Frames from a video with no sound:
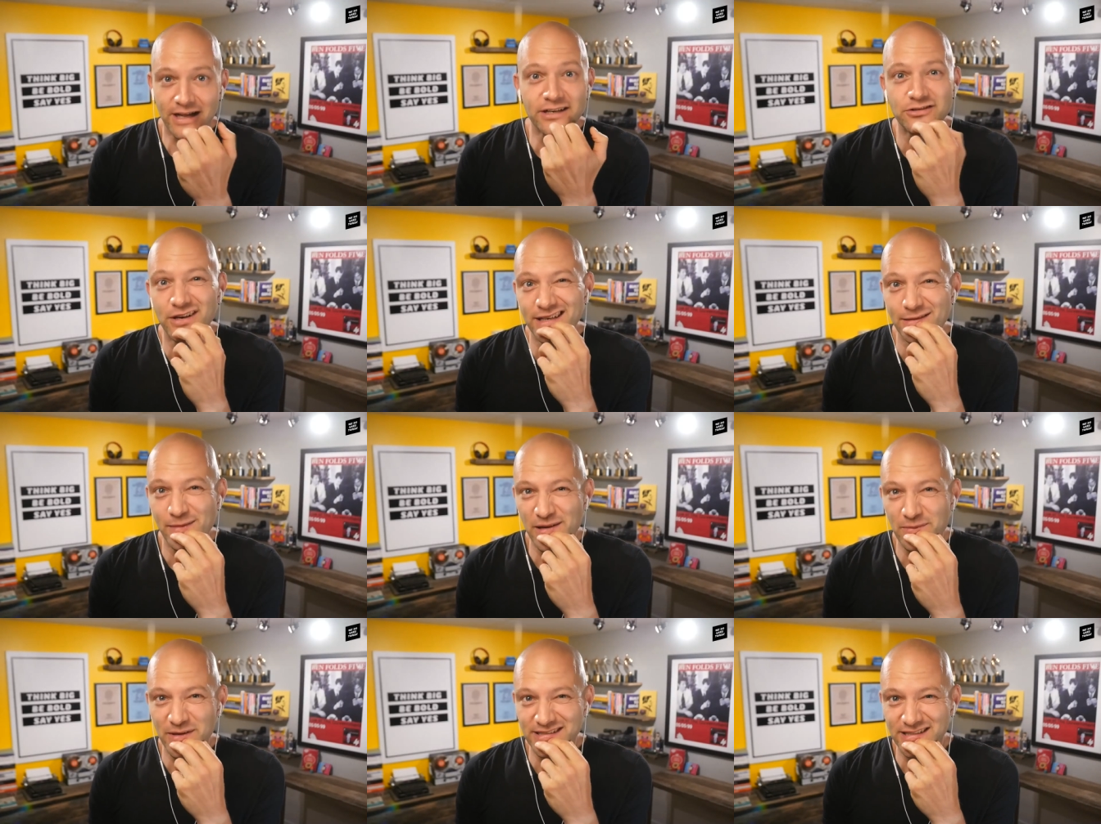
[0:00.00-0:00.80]
I tried to
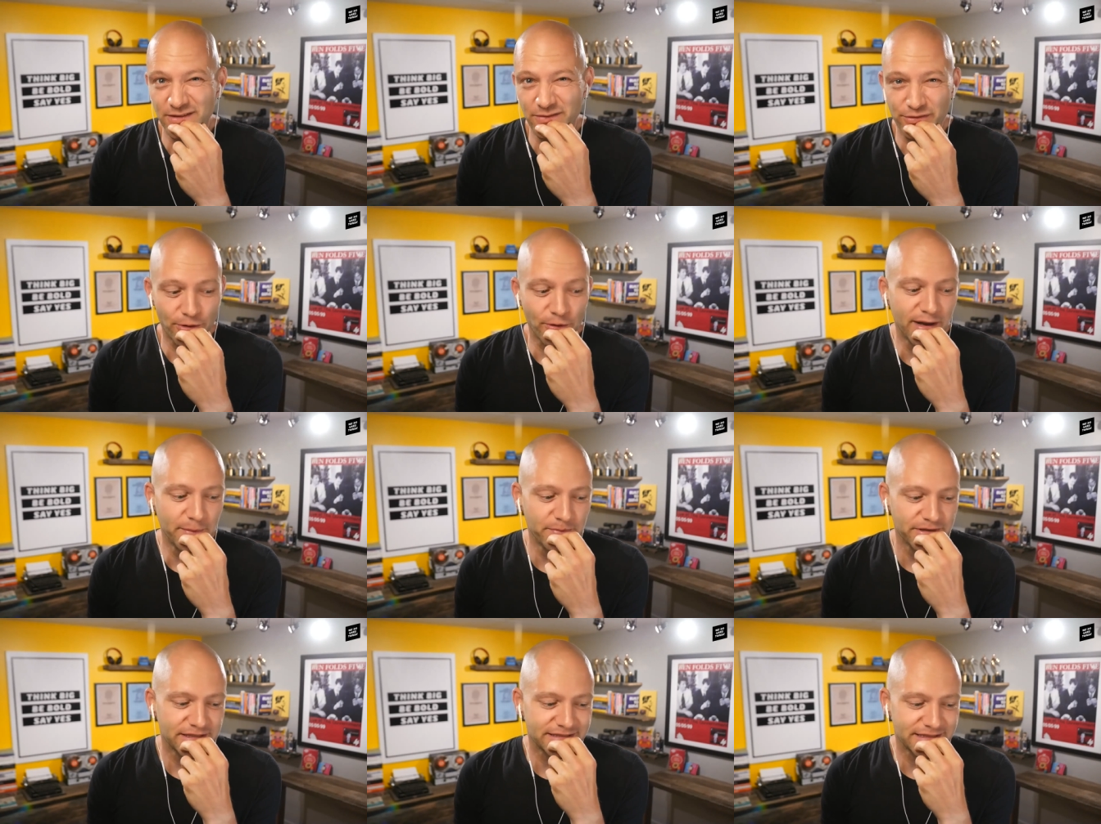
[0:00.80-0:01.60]
make myself throw
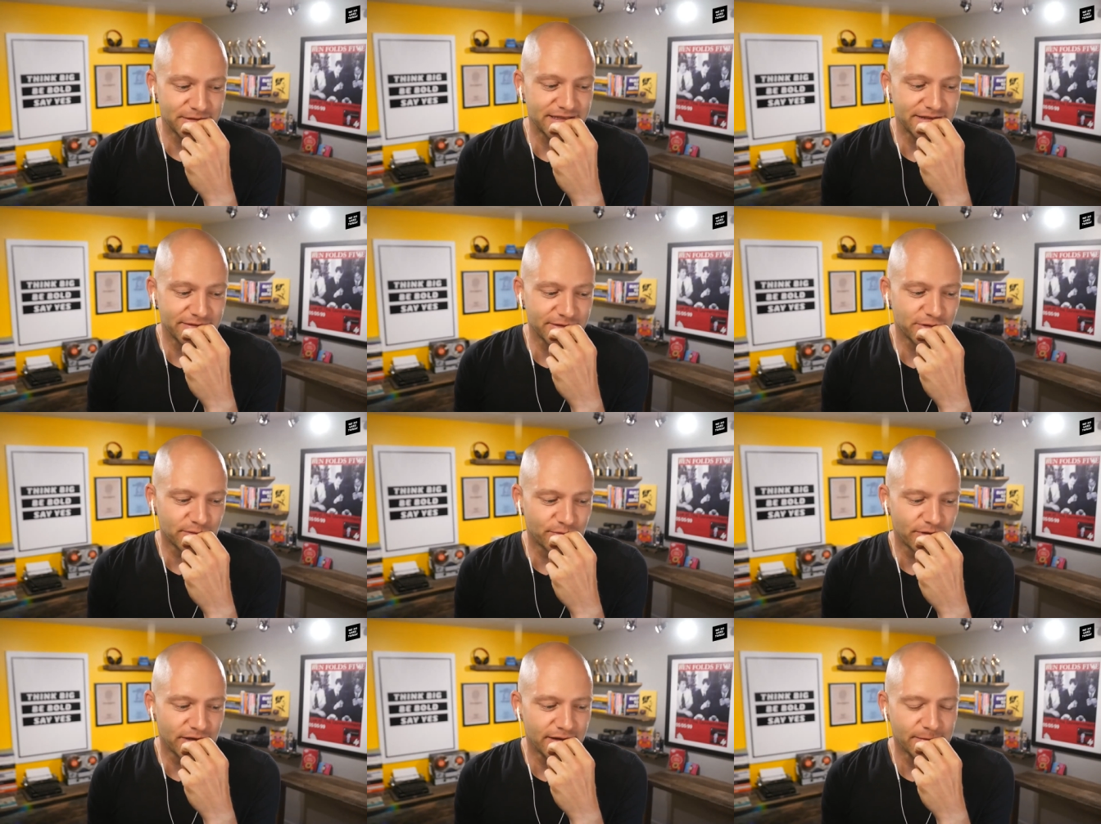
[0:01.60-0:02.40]
up because I was having mm-hmm.
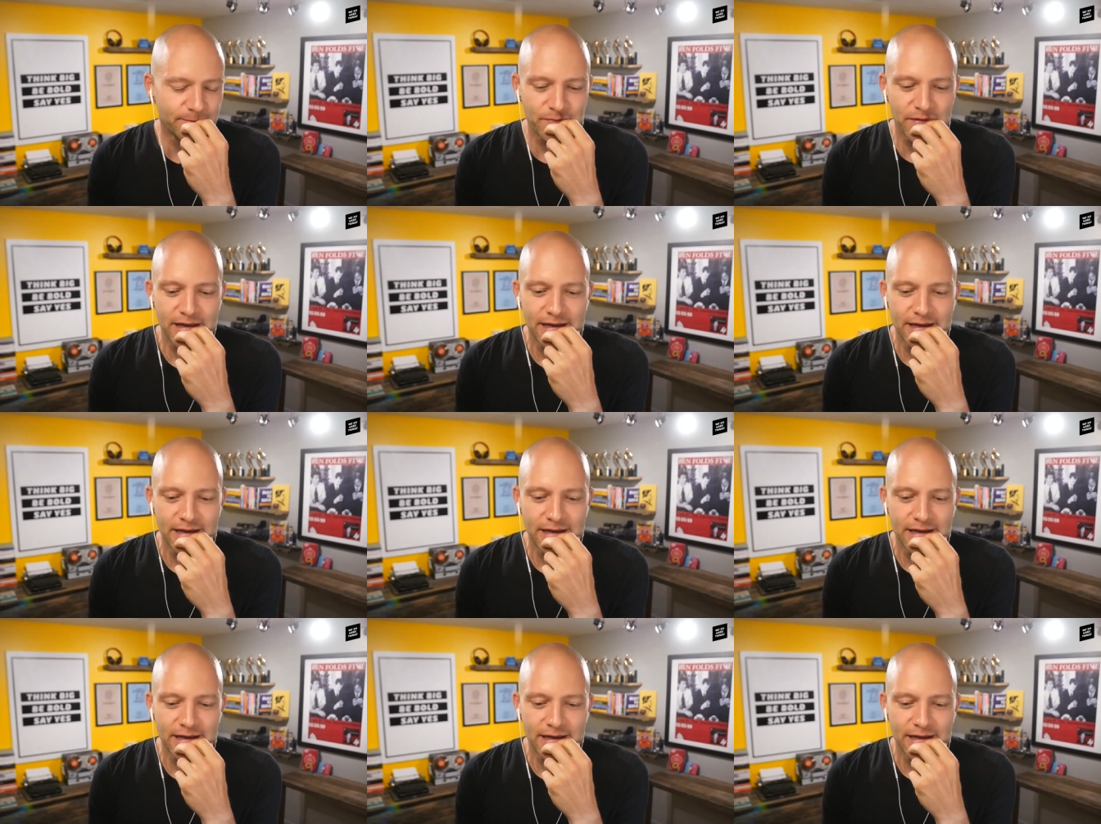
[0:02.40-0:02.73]
trouble breathing.